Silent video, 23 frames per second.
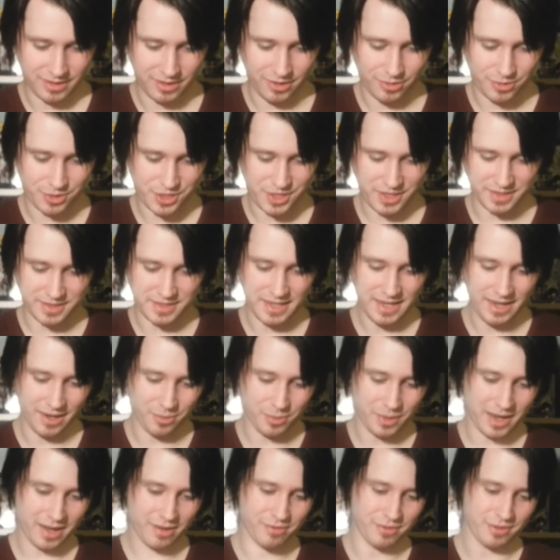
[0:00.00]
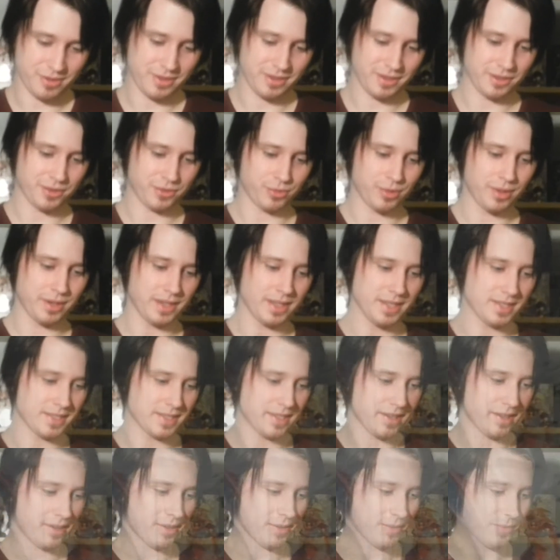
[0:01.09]
Oh shit, yeah, we have 3 discs
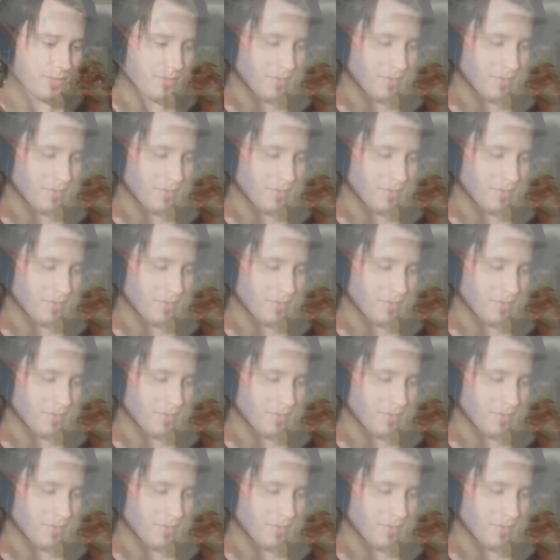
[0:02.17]
here